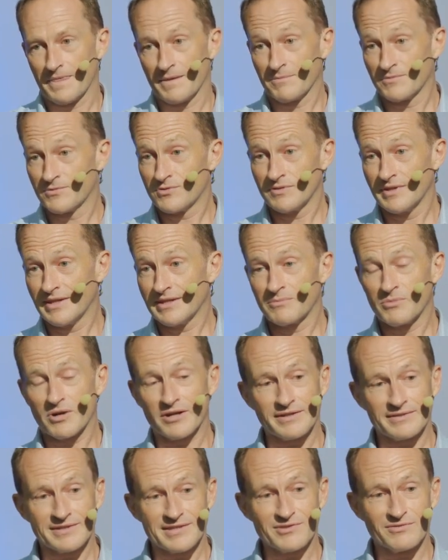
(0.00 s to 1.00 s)
Today the
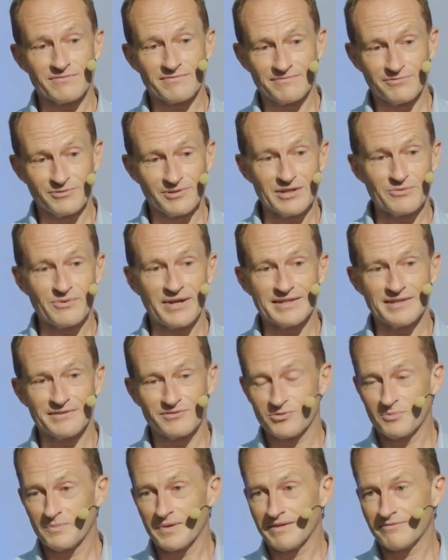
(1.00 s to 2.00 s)
market isn't fully ready
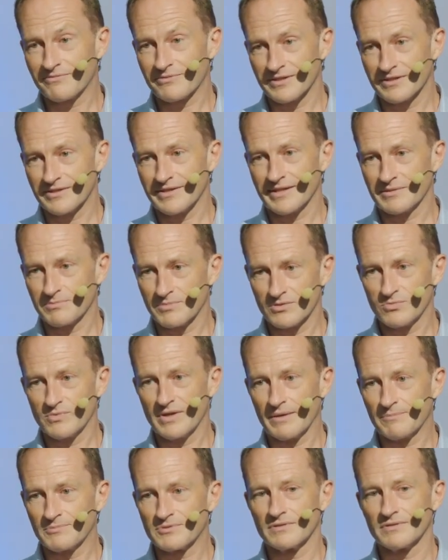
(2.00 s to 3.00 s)
to pay for it yet, but we
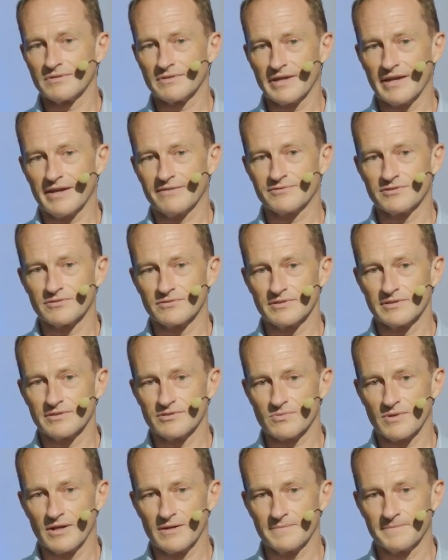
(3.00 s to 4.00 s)
absolutely have to do it
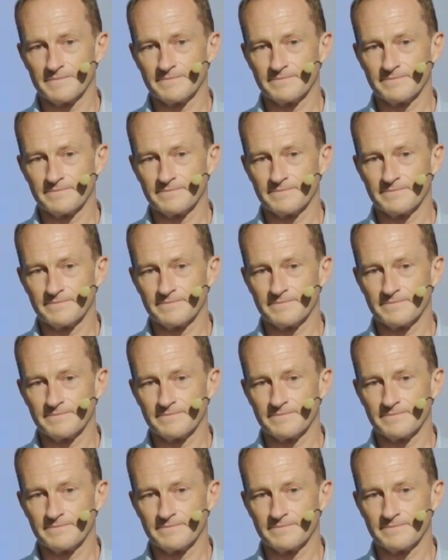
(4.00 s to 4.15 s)
as well.